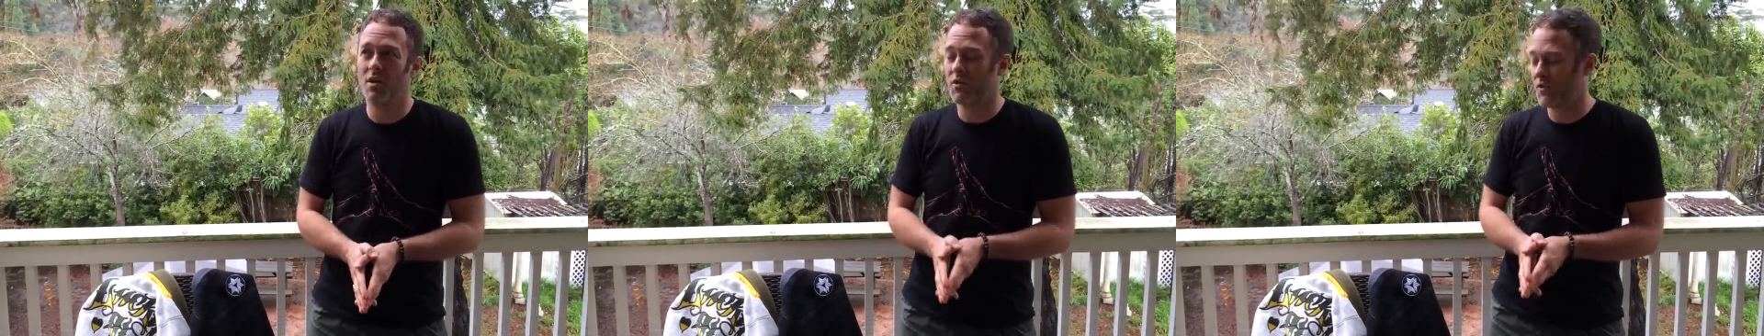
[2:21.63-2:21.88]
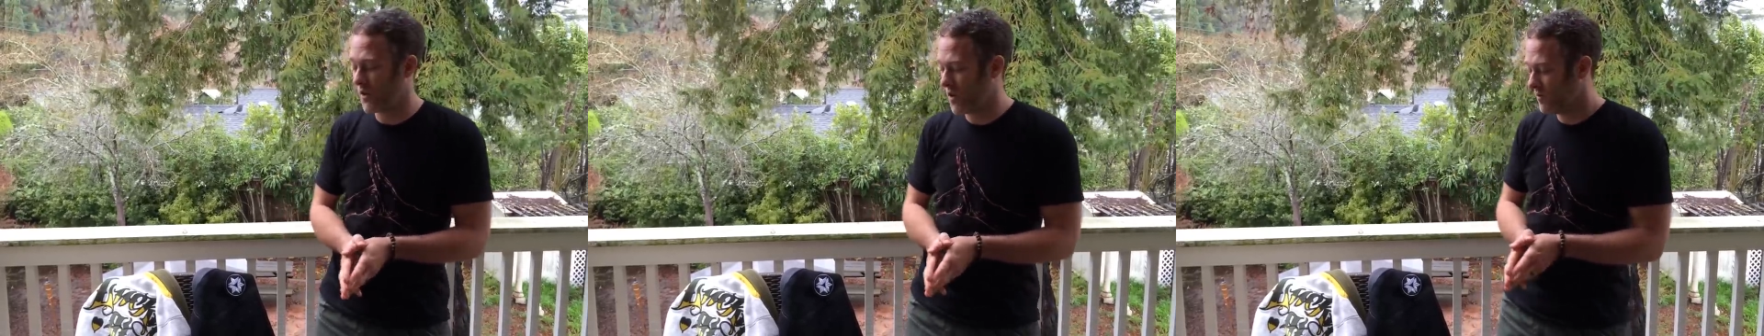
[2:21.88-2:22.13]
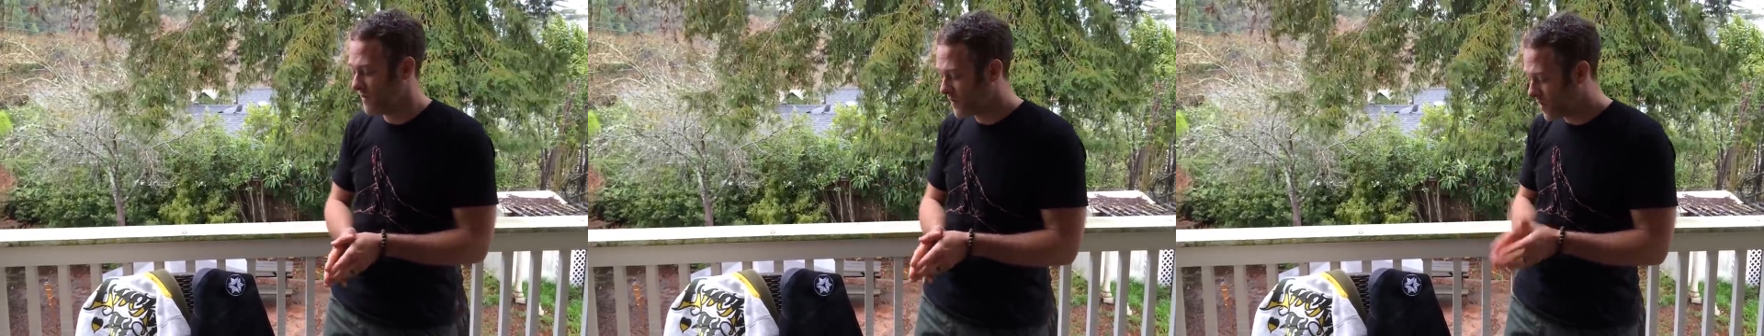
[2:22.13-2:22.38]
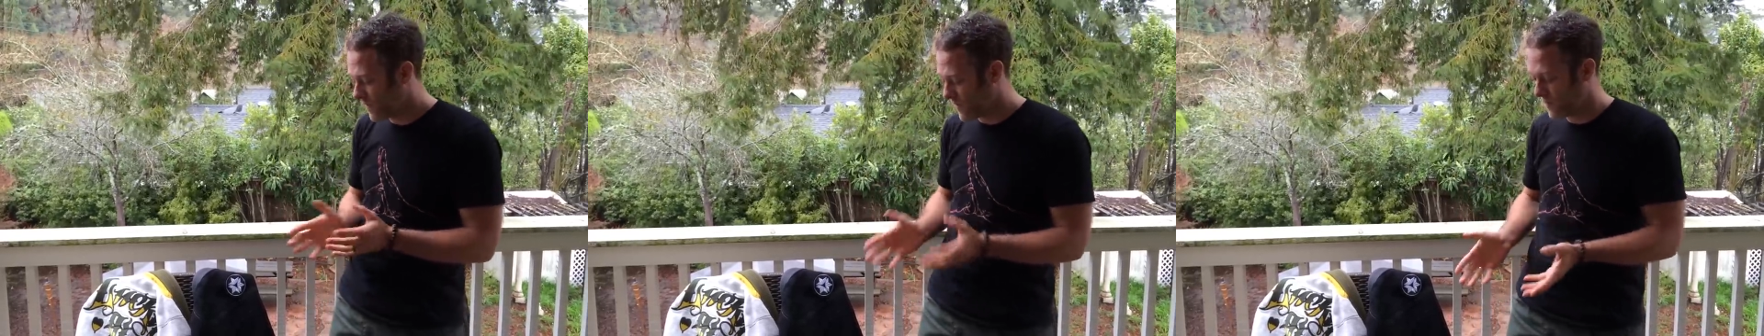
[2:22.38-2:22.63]
So
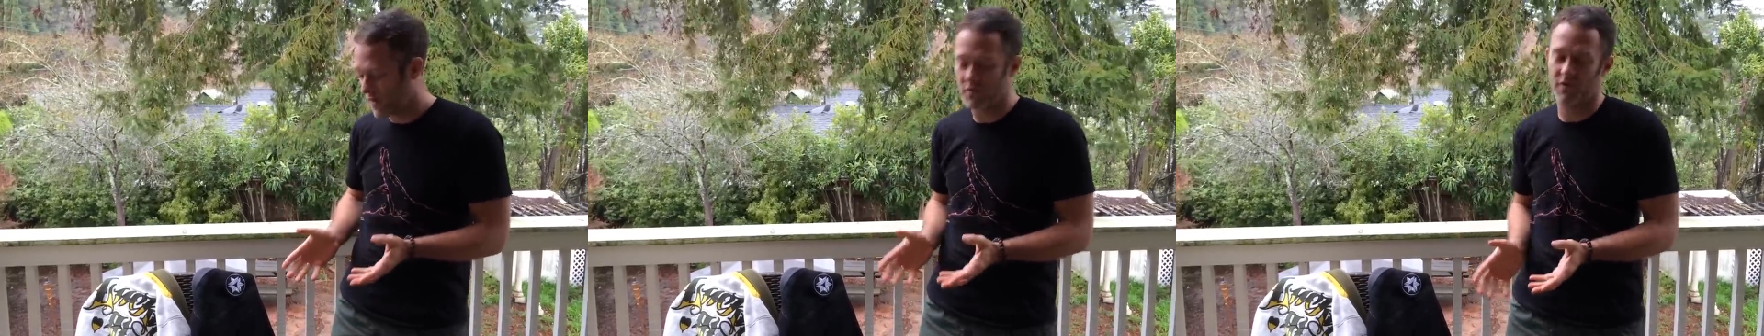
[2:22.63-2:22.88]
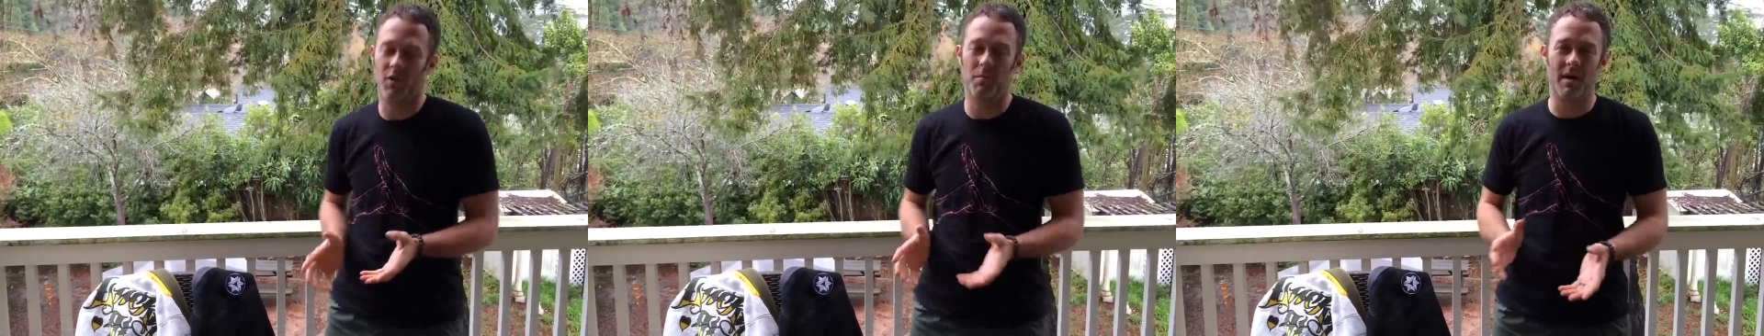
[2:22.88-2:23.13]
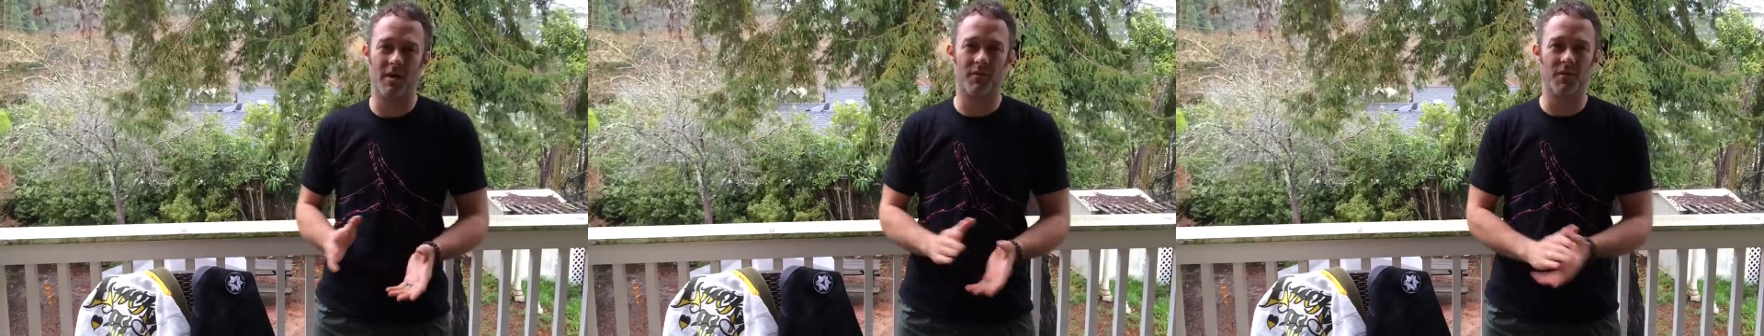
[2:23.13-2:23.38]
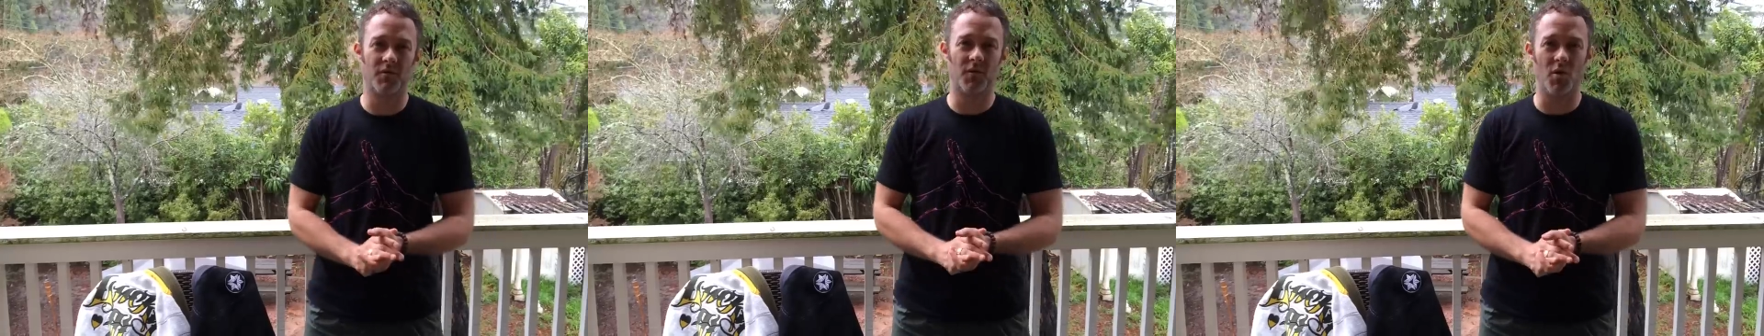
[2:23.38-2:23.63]
let's go over the functional
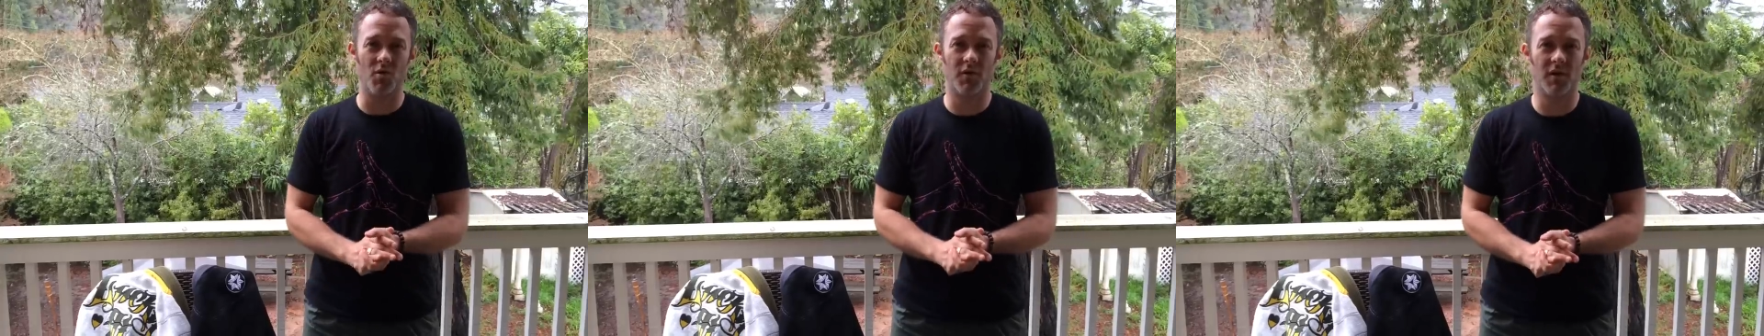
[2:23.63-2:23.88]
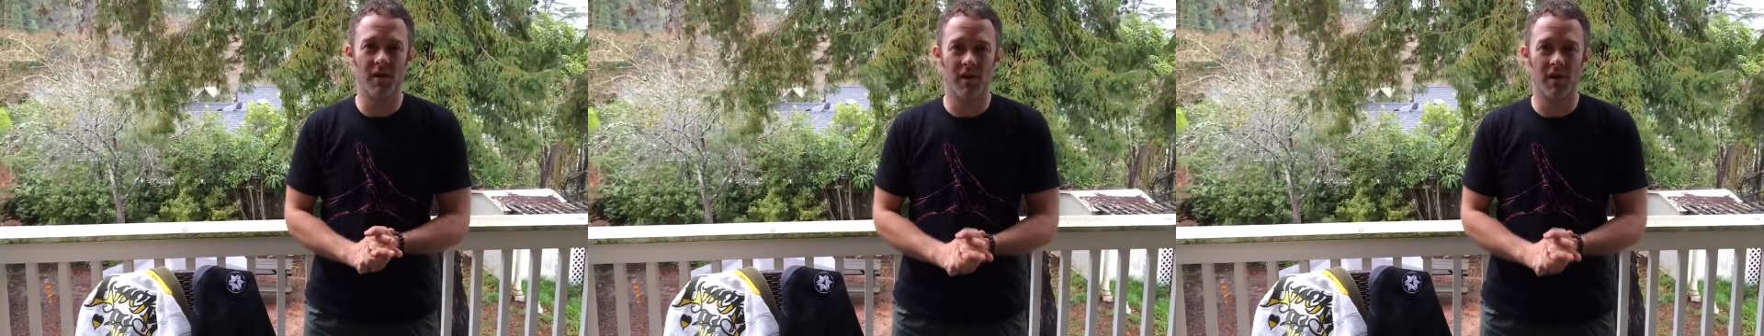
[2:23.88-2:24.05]
benefits first.